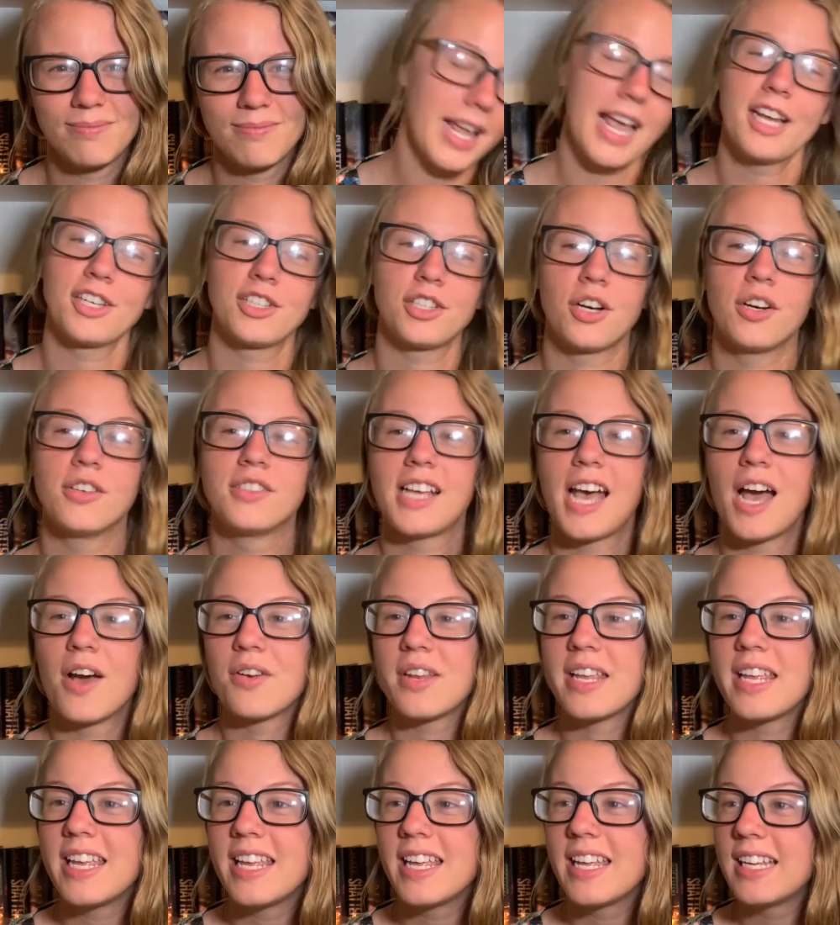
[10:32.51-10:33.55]
It turns out
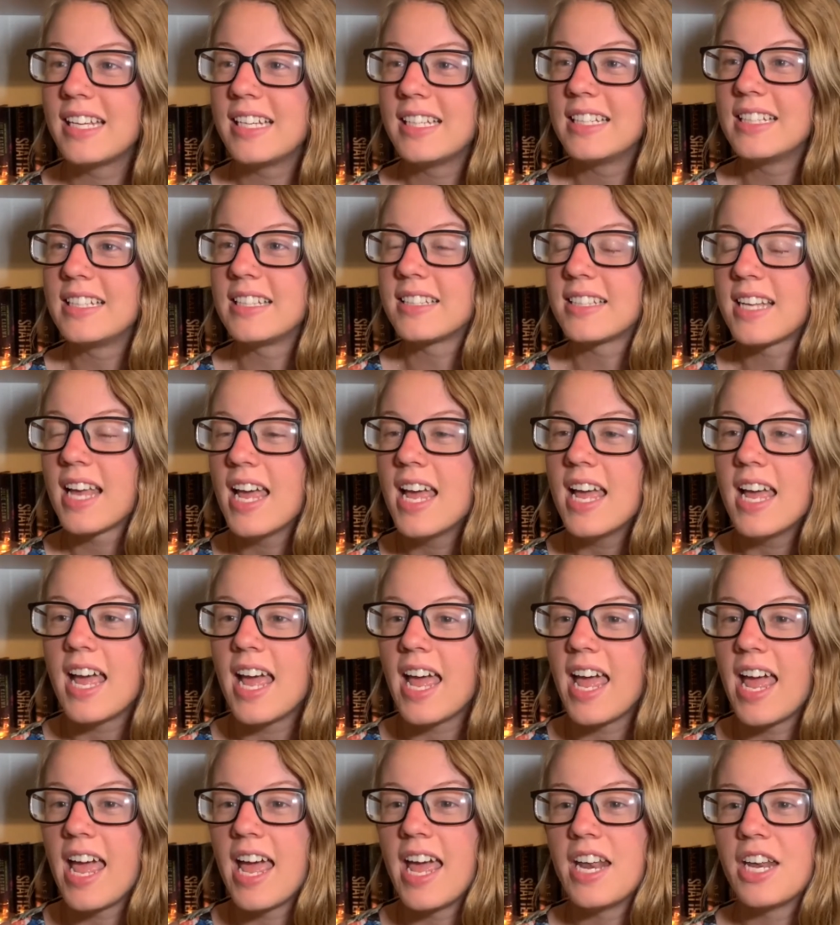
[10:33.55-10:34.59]
he is
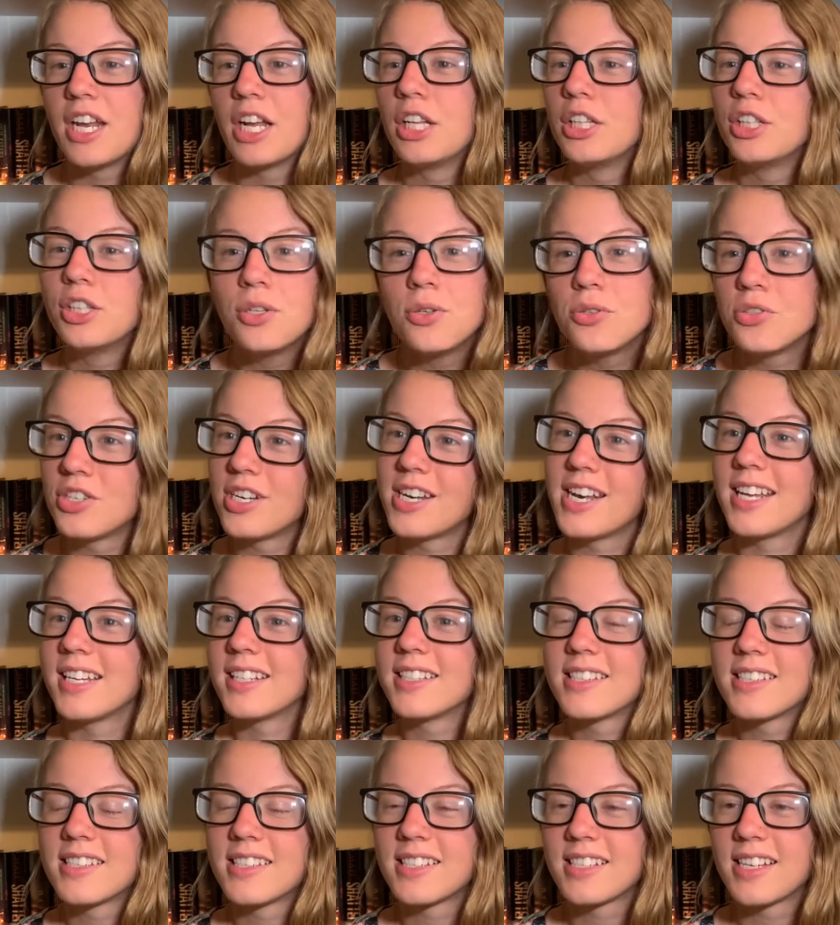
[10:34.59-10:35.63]
an
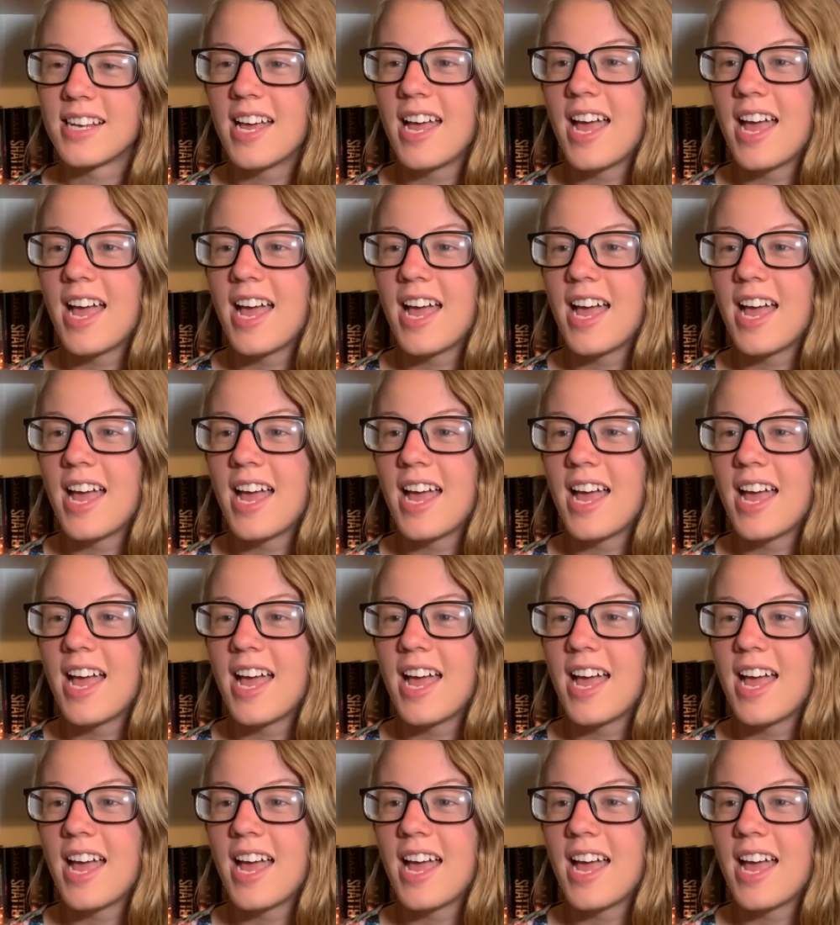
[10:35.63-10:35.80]
illusionist